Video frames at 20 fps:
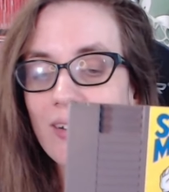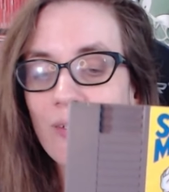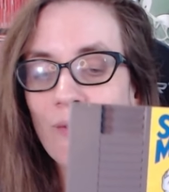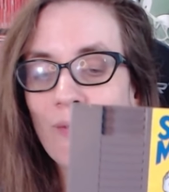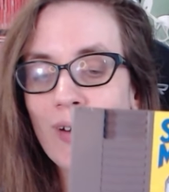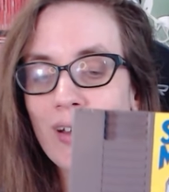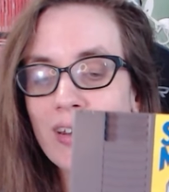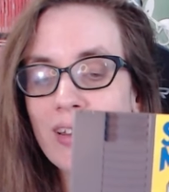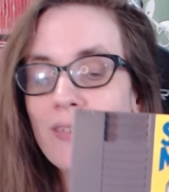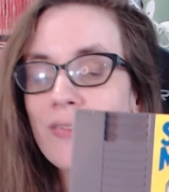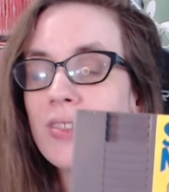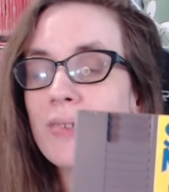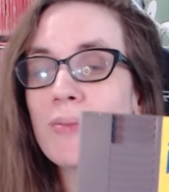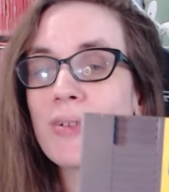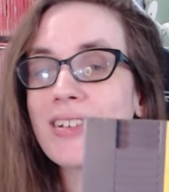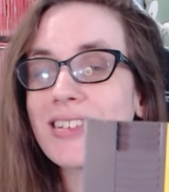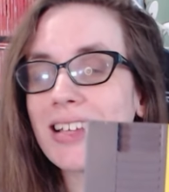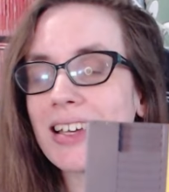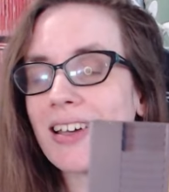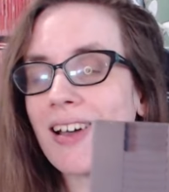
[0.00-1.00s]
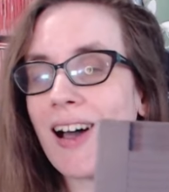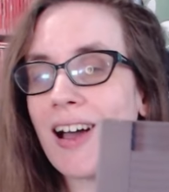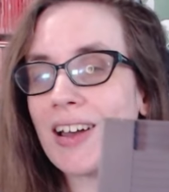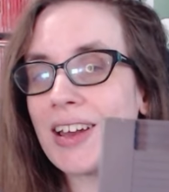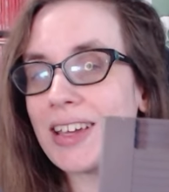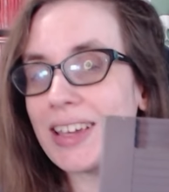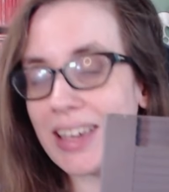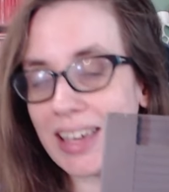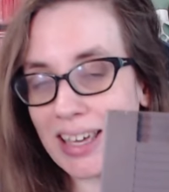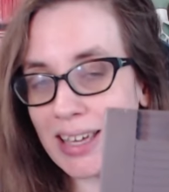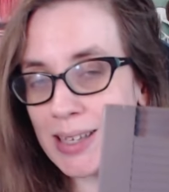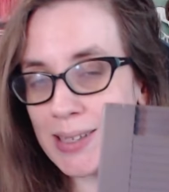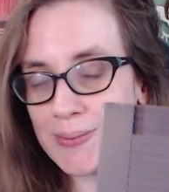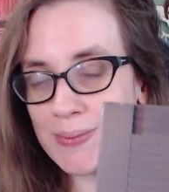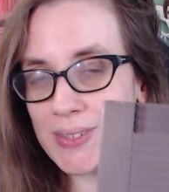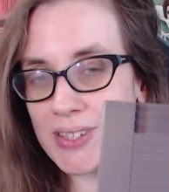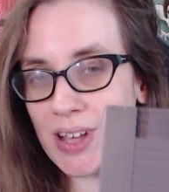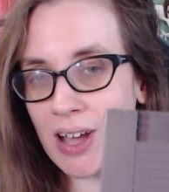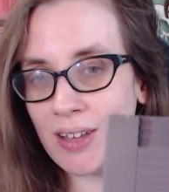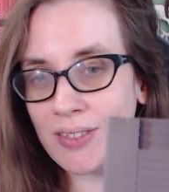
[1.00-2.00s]
one of the most iconic
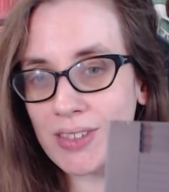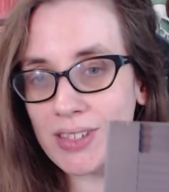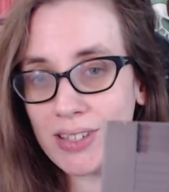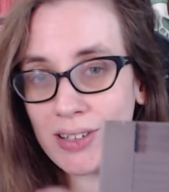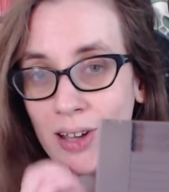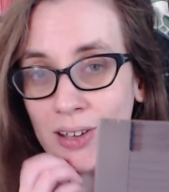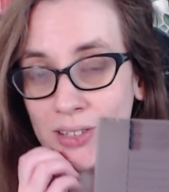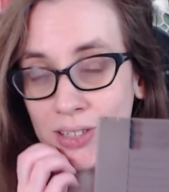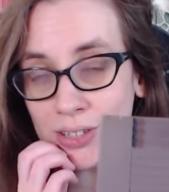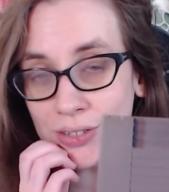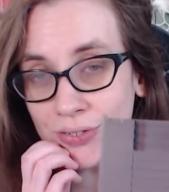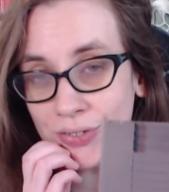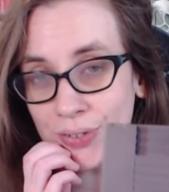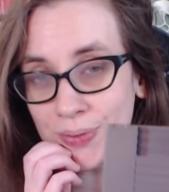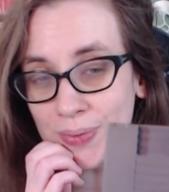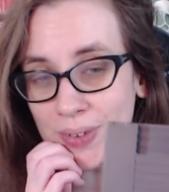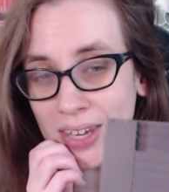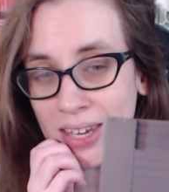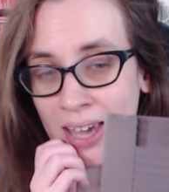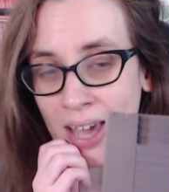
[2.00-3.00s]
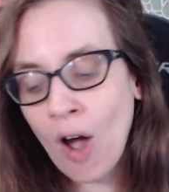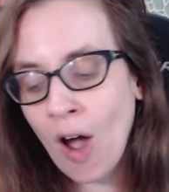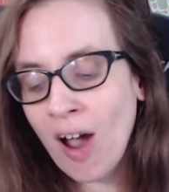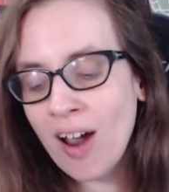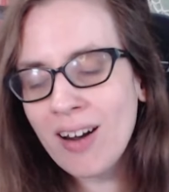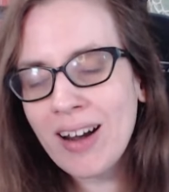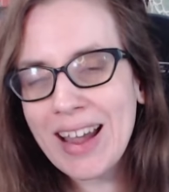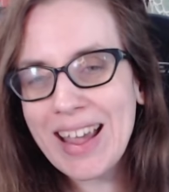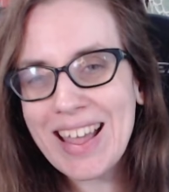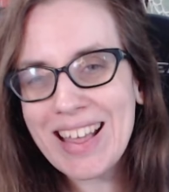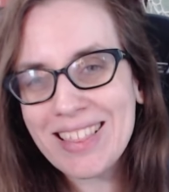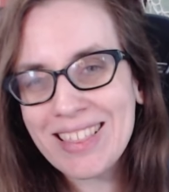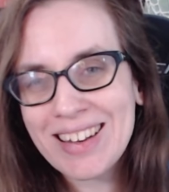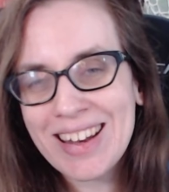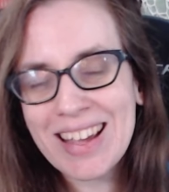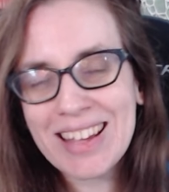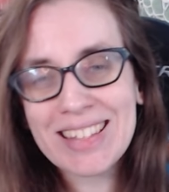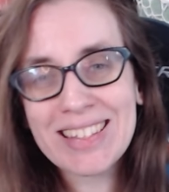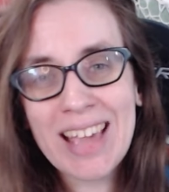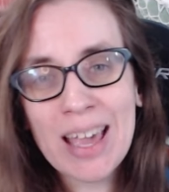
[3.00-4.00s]
games on this console for me. All right, the
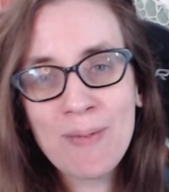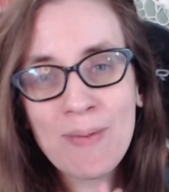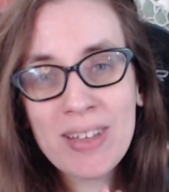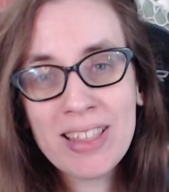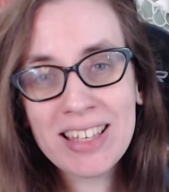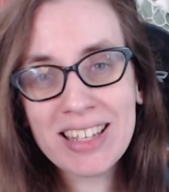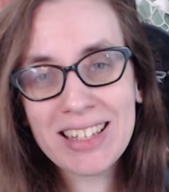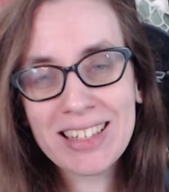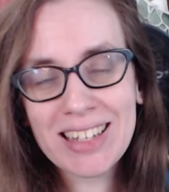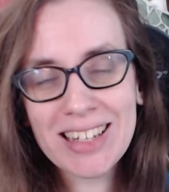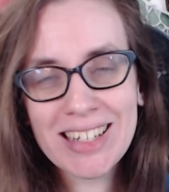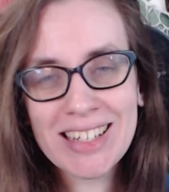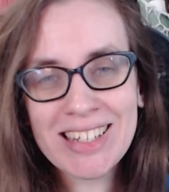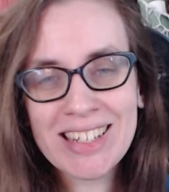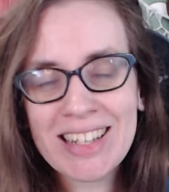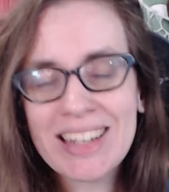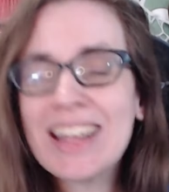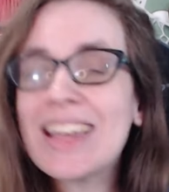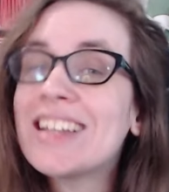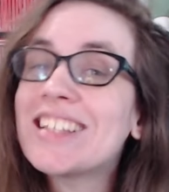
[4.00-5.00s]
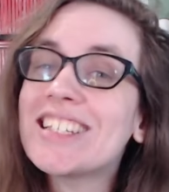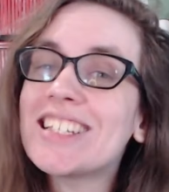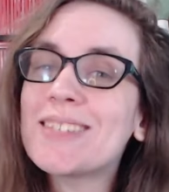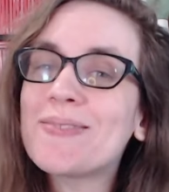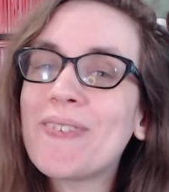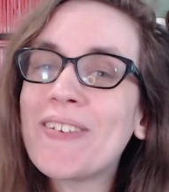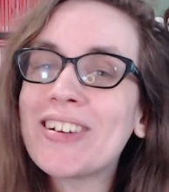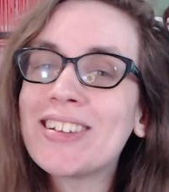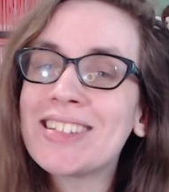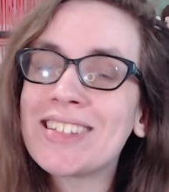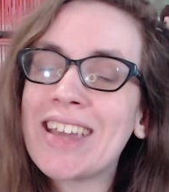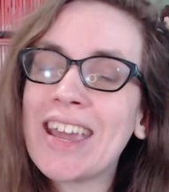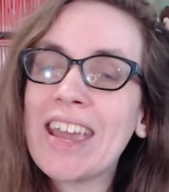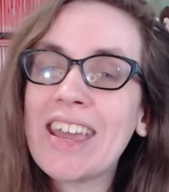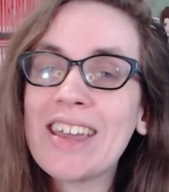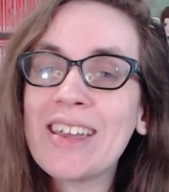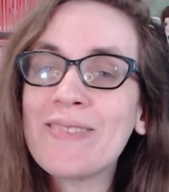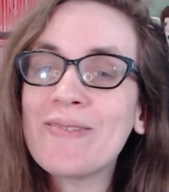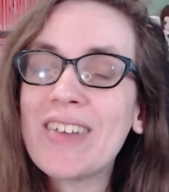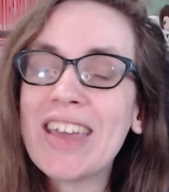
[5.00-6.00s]
next game in the collection is a sports
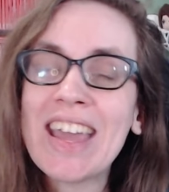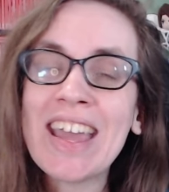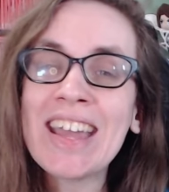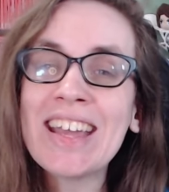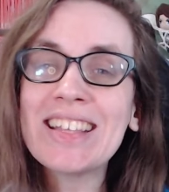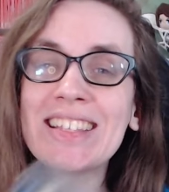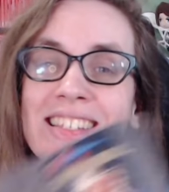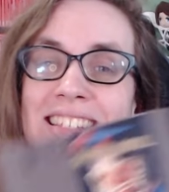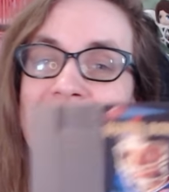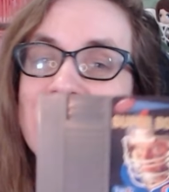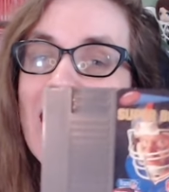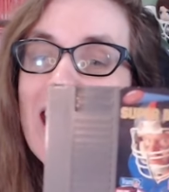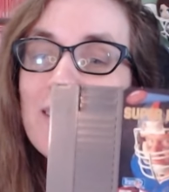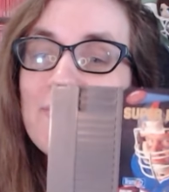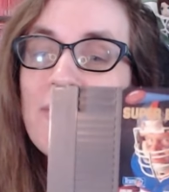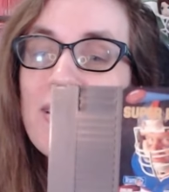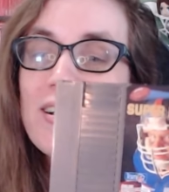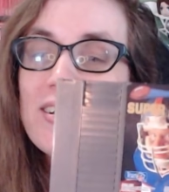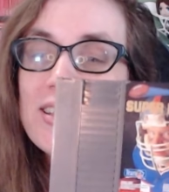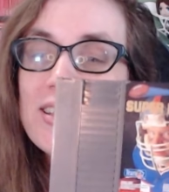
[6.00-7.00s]
game. It's Tecmo